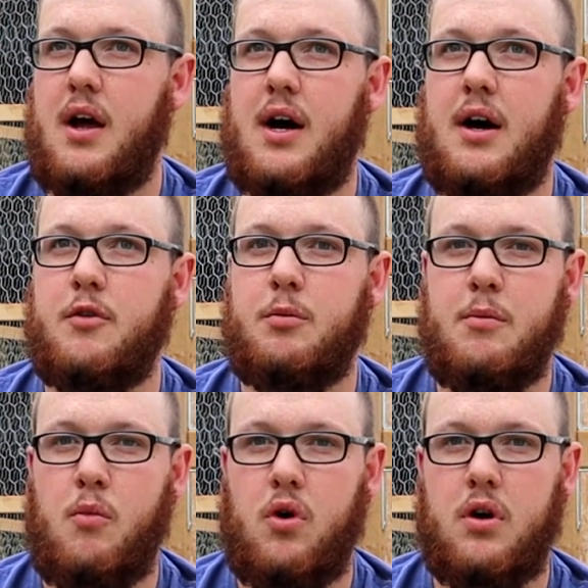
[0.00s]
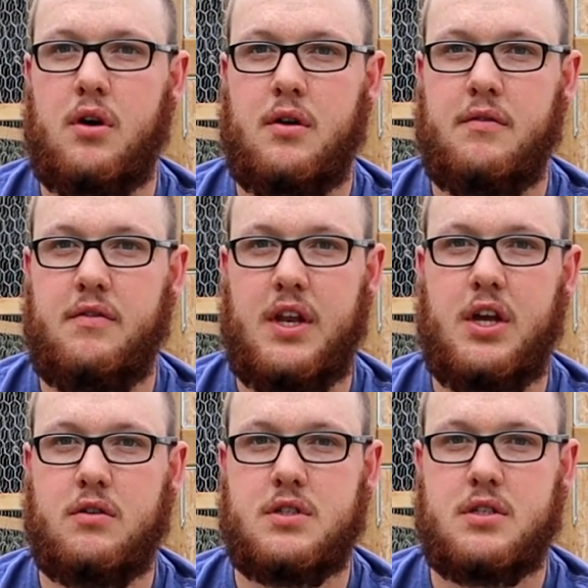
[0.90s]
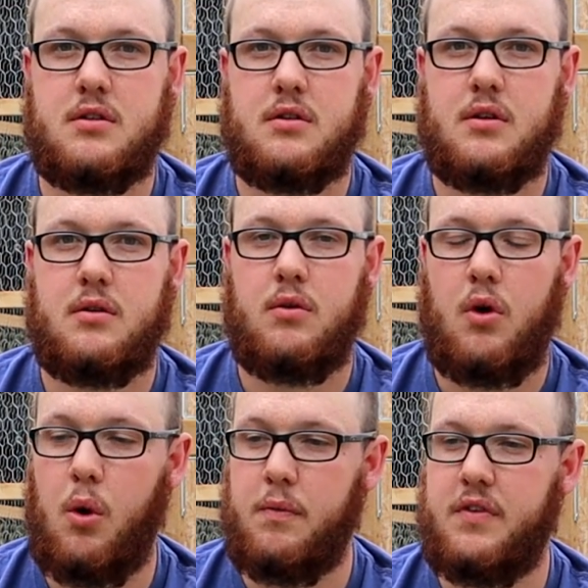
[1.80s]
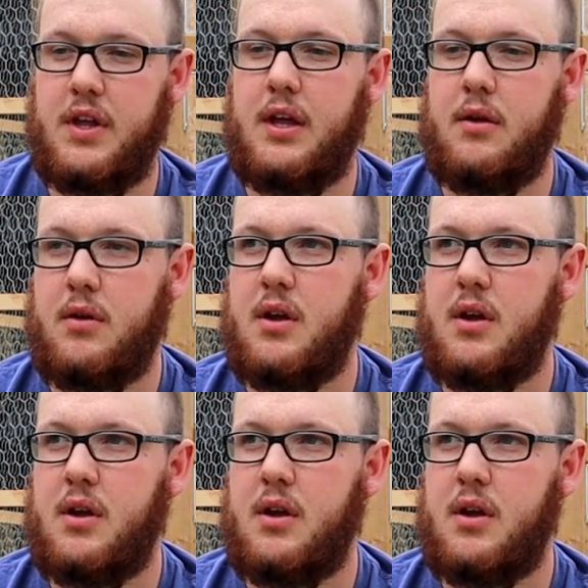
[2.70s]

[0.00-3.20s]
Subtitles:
There'll be more videos. Hopefully